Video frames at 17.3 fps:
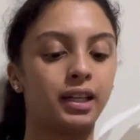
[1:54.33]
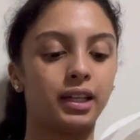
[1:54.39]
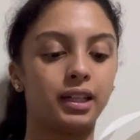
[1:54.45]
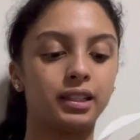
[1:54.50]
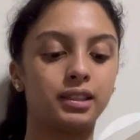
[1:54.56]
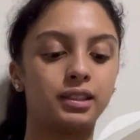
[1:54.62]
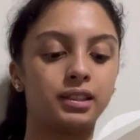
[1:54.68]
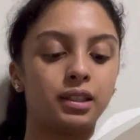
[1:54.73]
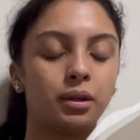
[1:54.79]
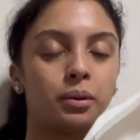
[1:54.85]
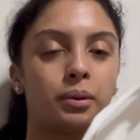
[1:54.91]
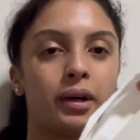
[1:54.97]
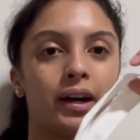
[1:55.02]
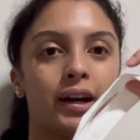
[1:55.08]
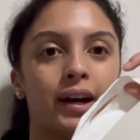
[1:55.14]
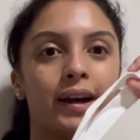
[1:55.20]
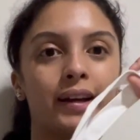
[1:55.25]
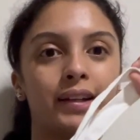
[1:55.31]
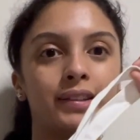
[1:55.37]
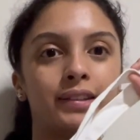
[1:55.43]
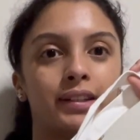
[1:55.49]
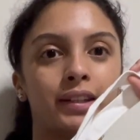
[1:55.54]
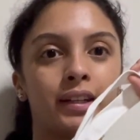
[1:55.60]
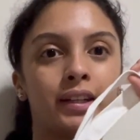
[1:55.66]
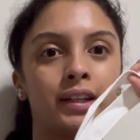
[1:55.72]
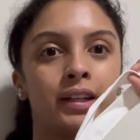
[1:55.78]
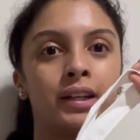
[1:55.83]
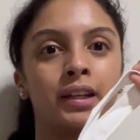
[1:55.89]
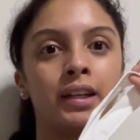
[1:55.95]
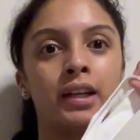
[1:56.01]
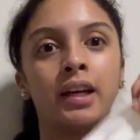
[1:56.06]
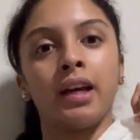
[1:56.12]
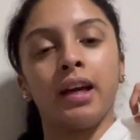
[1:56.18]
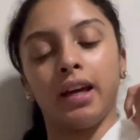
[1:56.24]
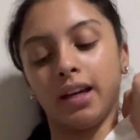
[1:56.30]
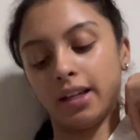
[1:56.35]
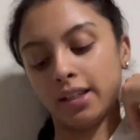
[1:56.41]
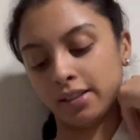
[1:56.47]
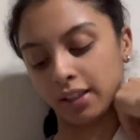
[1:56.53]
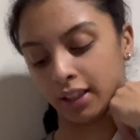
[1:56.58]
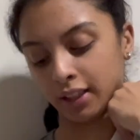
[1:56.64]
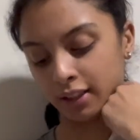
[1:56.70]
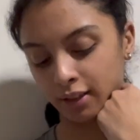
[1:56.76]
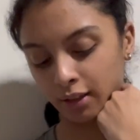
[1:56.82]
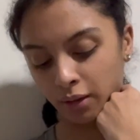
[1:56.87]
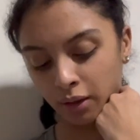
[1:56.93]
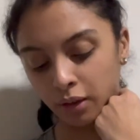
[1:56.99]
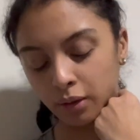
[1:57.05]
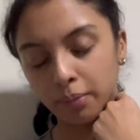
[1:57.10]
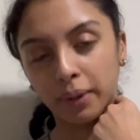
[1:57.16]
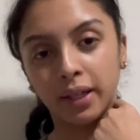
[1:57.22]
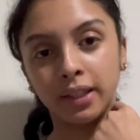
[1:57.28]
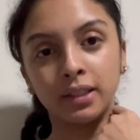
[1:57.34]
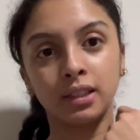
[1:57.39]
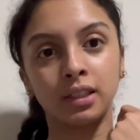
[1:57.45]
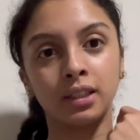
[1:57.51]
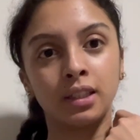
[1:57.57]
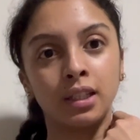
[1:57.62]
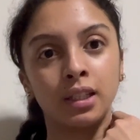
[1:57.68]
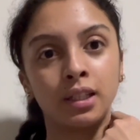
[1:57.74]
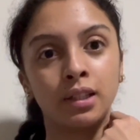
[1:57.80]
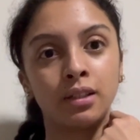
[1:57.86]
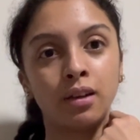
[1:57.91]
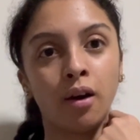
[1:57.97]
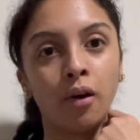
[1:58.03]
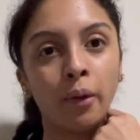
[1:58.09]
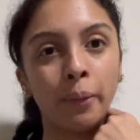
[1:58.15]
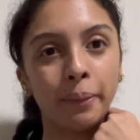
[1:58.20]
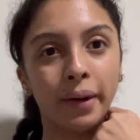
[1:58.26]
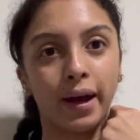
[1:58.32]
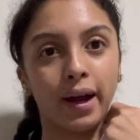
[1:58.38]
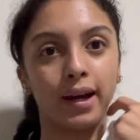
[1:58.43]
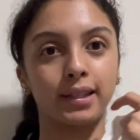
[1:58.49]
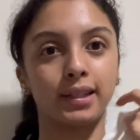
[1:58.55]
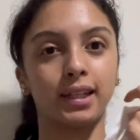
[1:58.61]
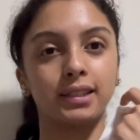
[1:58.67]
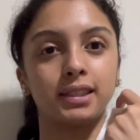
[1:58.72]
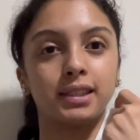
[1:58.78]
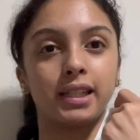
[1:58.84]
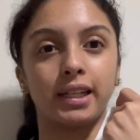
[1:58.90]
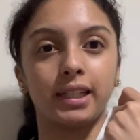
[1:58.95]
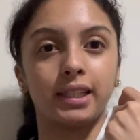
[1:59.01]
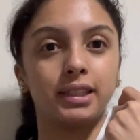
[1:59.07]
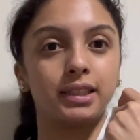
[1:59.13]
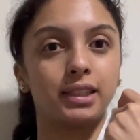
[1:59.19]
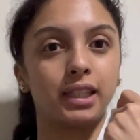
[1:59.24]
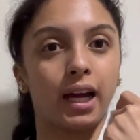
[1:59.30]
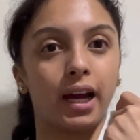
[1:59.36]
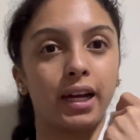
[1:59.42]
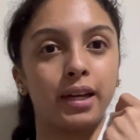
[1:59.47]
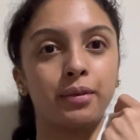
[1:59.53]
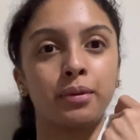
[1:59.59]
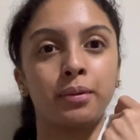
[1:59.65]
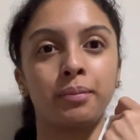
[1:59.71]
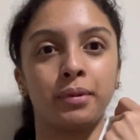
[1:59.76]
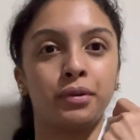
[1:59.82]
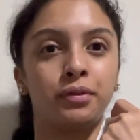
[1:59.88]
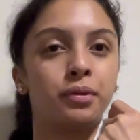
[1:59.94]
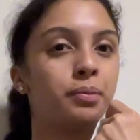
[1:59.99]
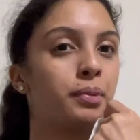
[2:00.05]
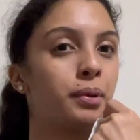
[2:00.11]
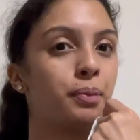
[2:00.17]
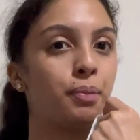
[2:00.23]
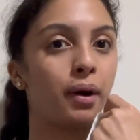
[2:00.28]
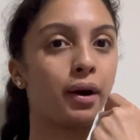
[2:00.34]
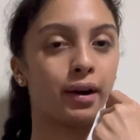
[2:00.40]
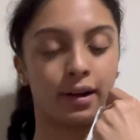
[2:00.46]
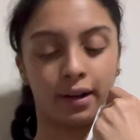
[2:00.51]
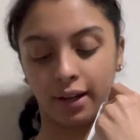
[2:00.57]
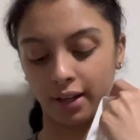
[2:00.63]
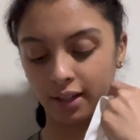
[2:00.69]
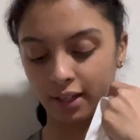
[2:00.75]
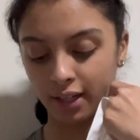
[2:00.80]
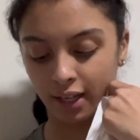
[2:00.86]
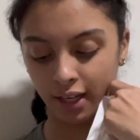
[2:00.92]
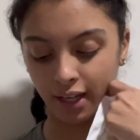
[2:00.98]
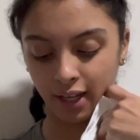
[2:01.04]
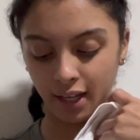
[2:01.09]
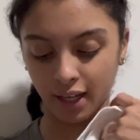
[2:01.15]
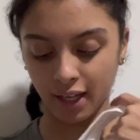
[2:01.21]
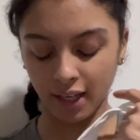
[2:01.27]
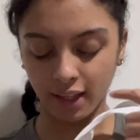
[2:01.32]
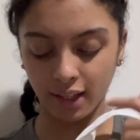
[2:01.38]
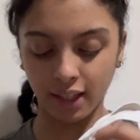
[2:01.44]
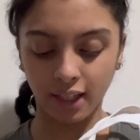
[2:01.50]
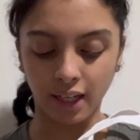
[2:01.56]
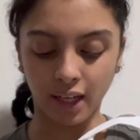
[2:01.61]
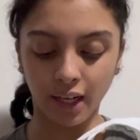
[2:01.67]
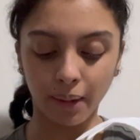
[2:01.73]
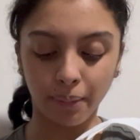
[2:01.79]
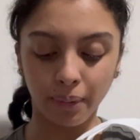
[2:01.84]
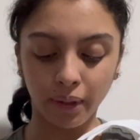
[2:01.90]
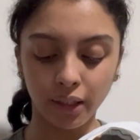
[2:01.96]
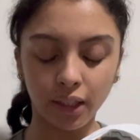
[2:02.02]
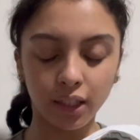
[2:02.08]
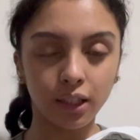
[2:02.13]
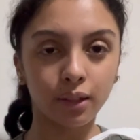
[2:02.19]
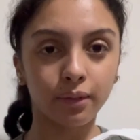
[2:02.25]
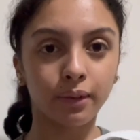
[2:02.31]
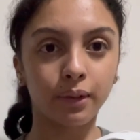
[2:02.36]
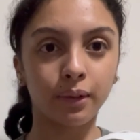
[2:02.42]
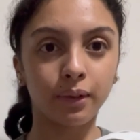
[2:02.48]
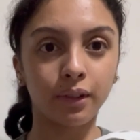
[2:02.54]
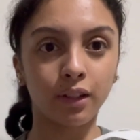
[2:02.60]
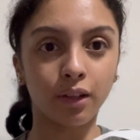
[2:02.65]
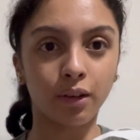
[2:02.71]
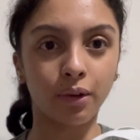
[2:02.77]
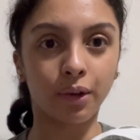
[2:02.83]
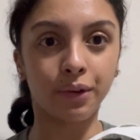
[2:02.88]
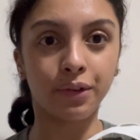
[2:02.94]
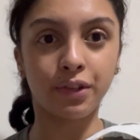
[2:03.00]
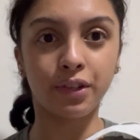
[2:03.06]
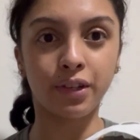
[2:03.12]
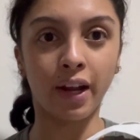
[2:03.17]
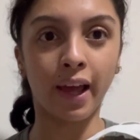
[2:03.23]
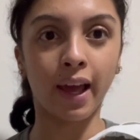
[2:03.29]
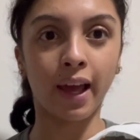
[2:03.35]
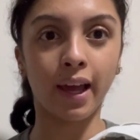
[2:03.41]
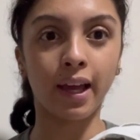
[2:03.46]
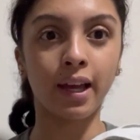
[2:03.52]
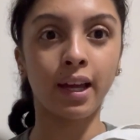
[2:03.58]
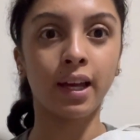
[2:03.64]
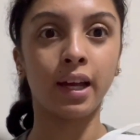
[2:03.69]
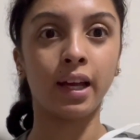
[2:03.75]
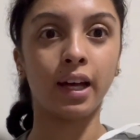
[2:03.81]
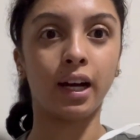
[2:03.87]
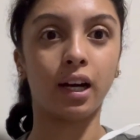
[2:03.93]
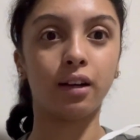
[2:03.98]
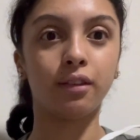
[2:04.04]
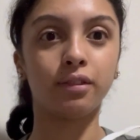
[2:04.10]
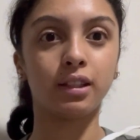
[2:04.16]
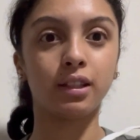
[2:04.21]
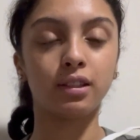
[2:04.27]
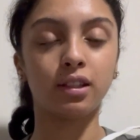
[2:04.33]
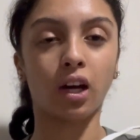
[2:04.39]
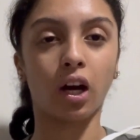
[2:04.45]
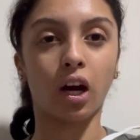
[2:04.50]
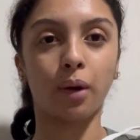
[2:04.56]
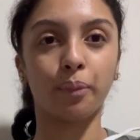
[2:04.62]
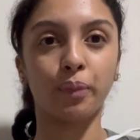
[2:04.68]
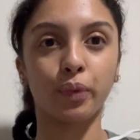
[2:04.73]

And so what I did is I sewed buttons under the tote bag, that's the inside removable part, and then I put it through the crochet of the top